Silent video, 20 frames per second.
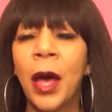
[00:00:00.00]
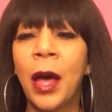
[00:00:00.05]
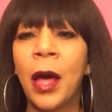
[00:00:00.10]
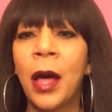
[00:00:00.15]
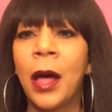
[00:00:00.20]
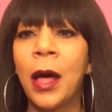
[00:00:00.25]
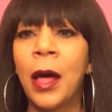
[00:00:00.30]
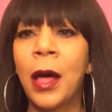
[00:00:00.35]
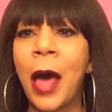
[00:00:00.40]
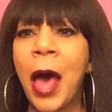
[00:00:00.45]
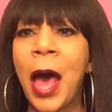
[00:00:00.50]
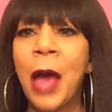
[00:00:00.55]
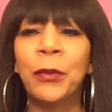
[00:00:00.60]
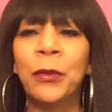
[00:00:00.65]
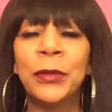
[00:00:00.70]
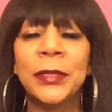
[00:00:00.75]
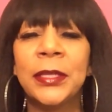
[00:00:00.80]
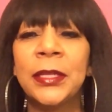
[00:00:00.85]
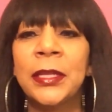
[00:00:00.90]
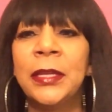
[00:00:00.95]
Uh, I
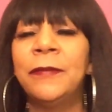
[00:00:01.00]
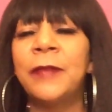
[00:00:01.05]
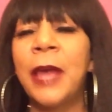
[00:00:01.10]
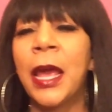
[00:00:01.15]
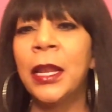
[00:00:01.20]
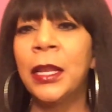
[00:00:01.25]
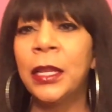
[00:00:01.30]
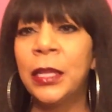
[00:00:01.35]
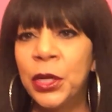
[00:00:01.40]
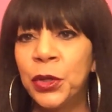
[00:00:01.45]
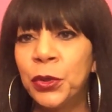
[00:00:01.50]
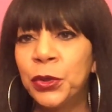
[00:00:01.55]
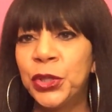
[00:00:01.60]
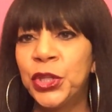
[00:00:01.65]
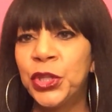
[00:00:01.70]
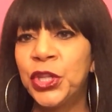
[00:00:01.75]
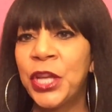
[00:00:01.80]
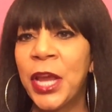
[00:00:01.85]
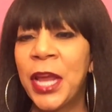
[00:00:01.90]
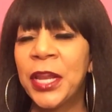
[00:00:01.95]
received a little
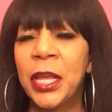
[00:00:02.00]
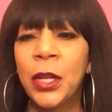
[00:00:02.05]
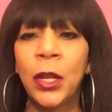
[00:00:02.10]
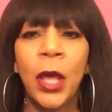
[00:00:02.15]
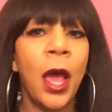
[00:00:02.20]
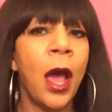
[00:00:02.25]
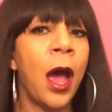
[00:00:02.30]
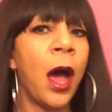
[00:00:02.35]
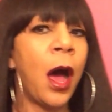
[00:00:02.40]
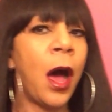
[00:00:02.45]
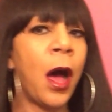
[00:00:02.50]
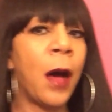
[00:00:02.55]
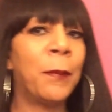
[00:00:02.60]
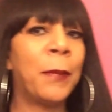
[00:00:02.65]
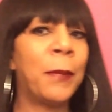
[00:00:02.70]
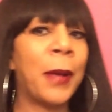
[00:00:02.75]
shedding uh,